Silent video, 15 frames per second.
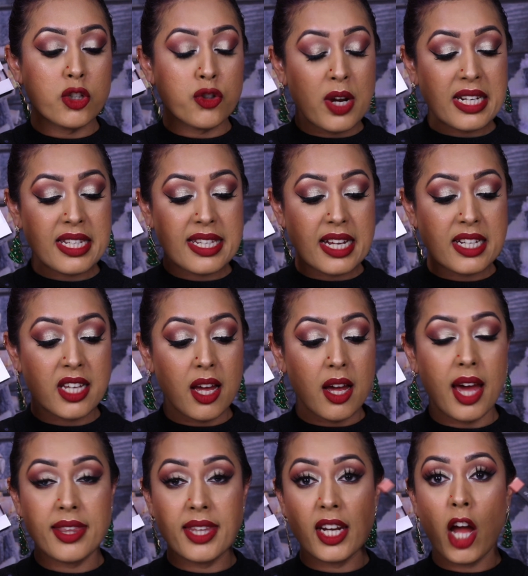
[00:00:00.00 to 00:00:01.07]

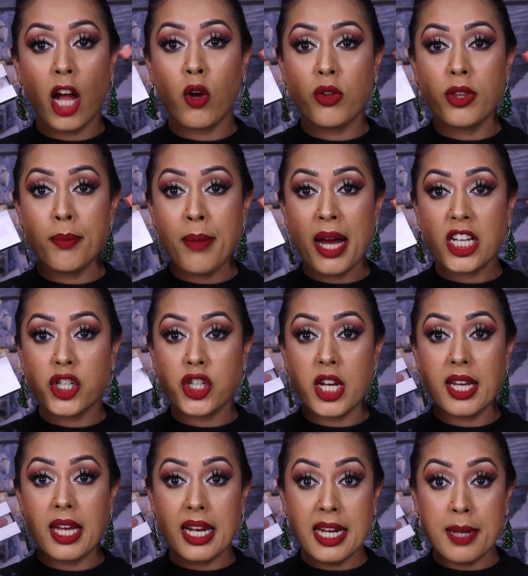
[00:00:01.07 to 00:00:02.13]
Trendsetter and then I got the
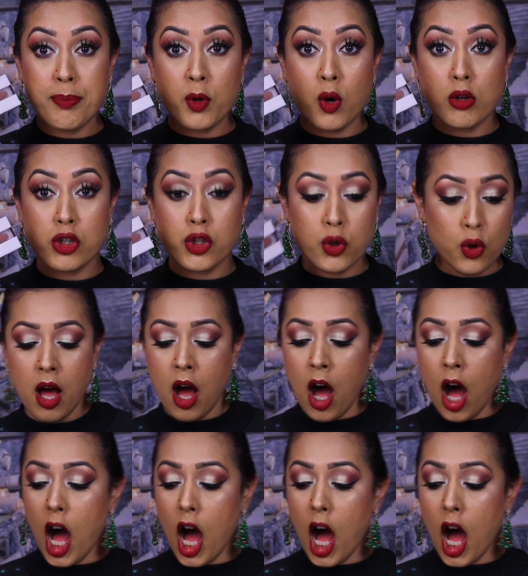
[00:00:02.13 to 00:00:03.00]
matching lip contour.